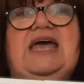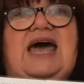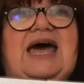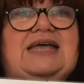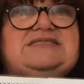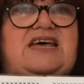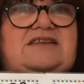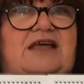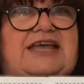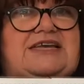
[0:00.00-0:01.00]
and
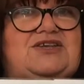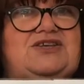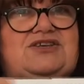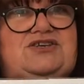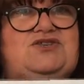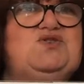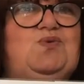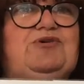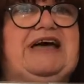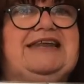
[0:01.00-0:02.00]
unlike
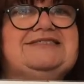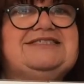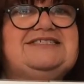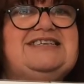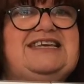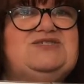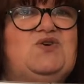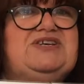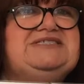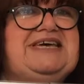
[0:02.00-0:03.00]
normal calendars, it's
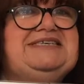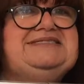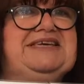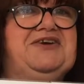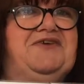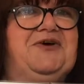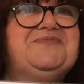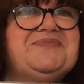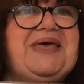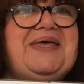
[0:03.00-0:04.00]
got a day 0.
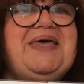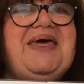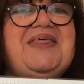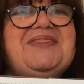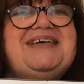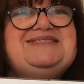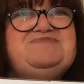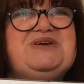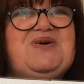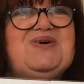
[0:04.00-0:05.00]
Yeah, that's
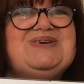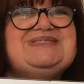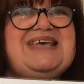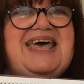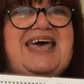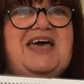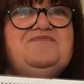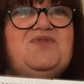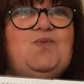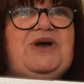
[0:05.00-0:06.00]
because
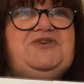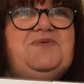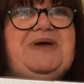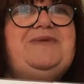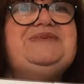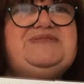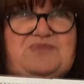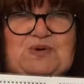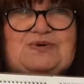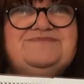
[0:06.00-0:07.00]
when your babies are
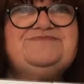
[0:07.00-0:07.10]
born,